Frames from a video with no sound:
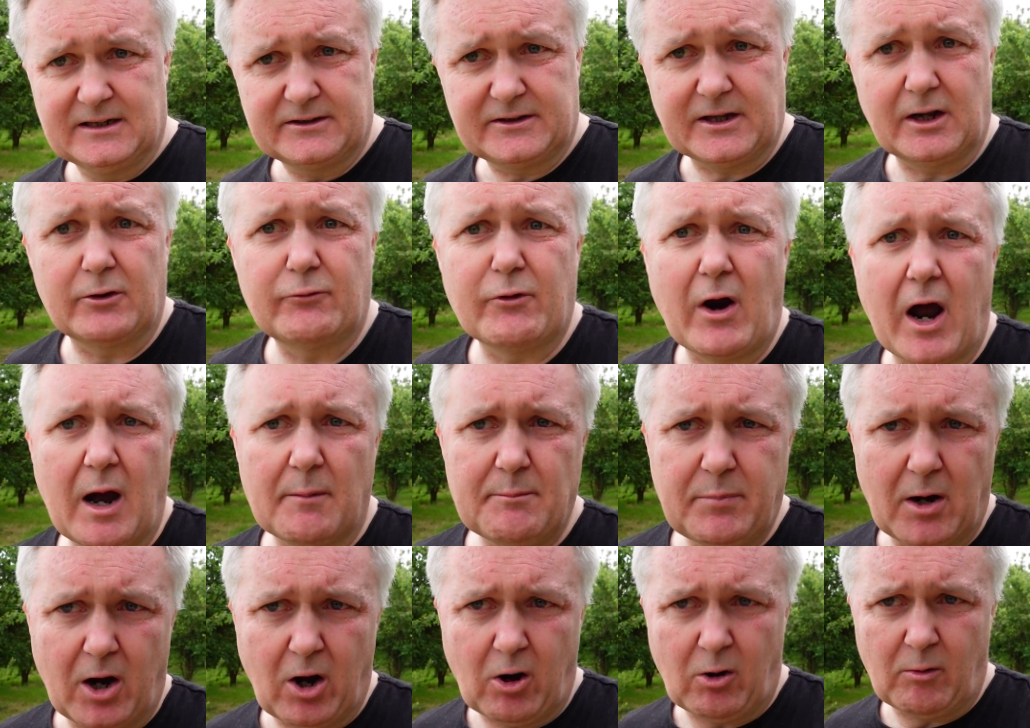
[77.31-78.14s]
They'll
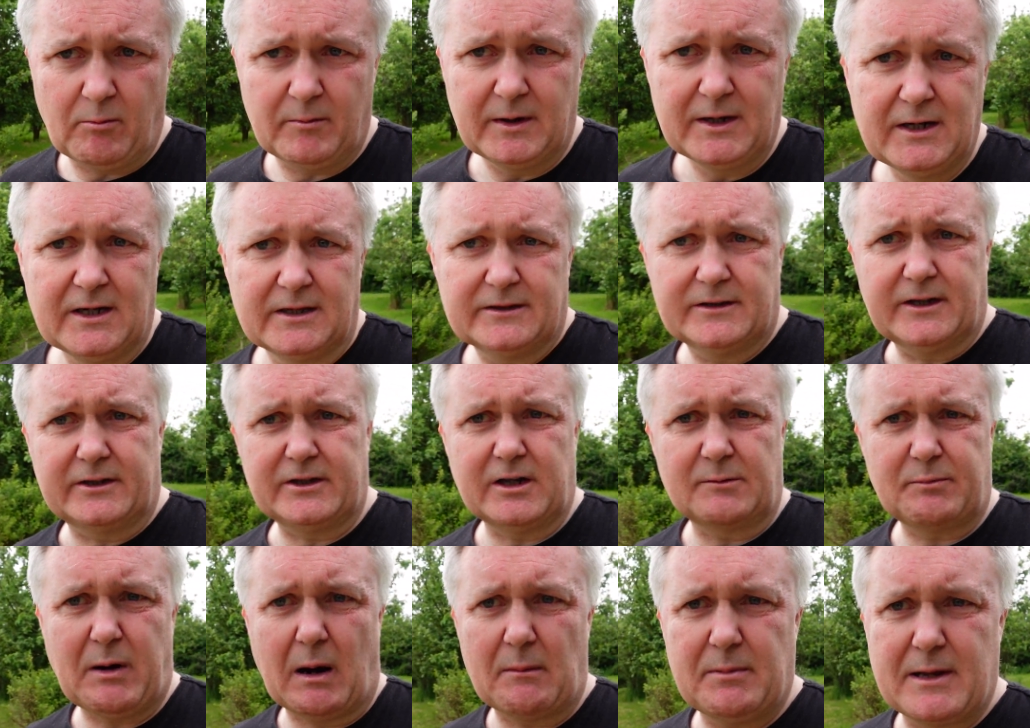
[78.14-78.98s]
romp home. Now
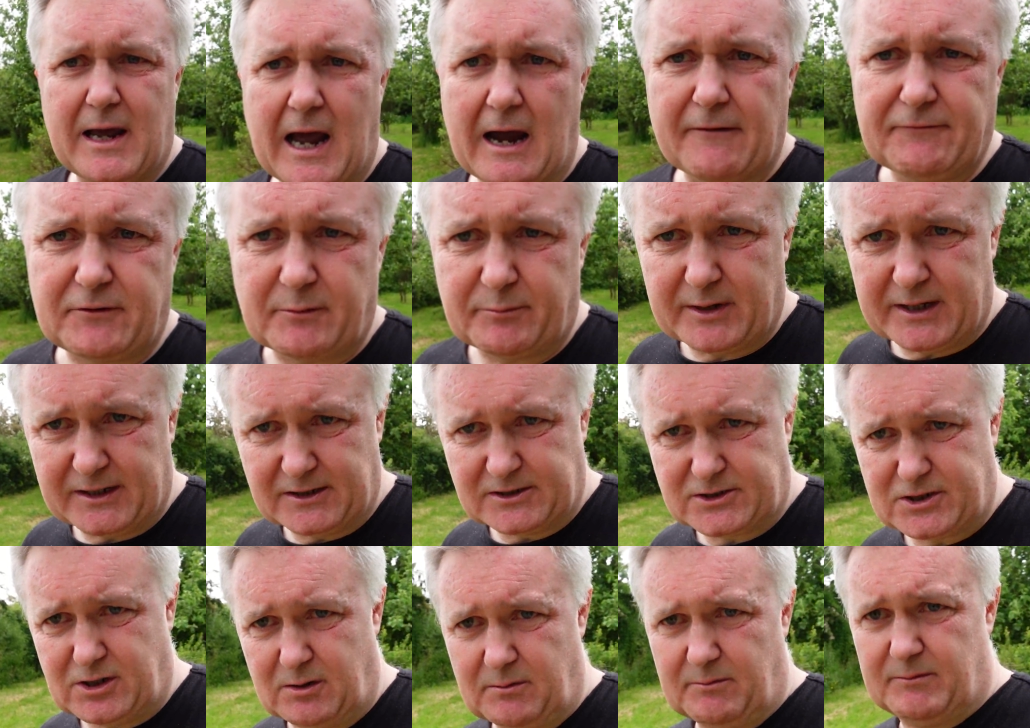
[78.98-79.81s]
they'll probably have to
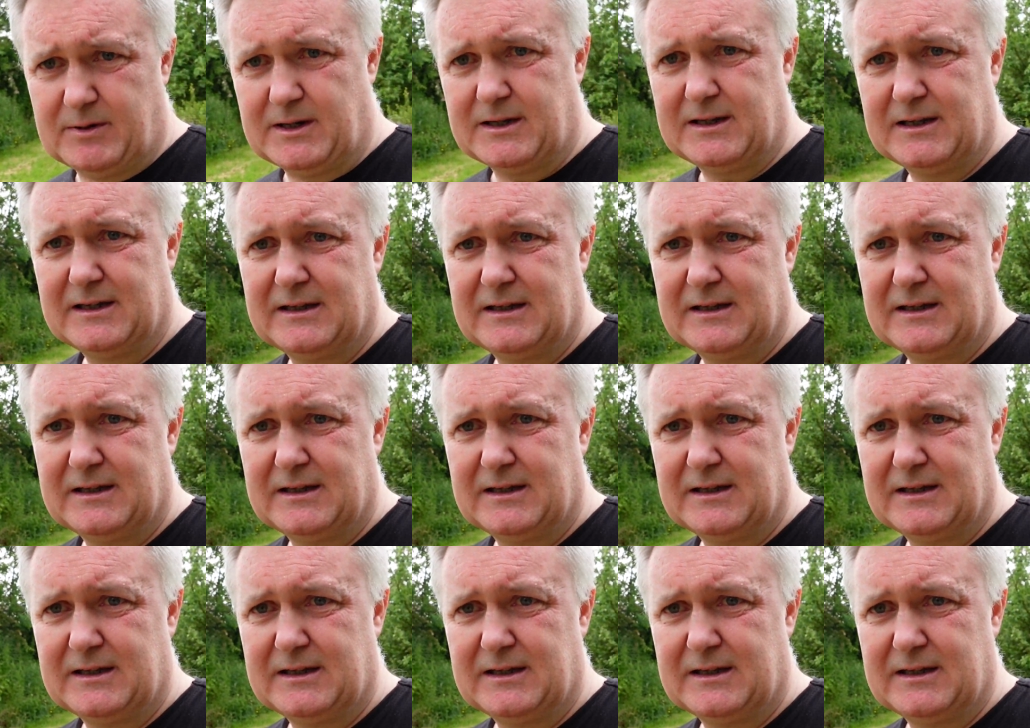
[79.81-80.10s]
bring some